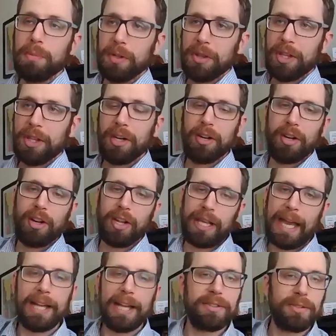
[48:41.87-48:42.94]
but then
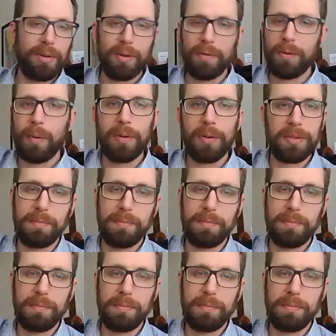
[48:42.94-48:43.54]
cats are, of course,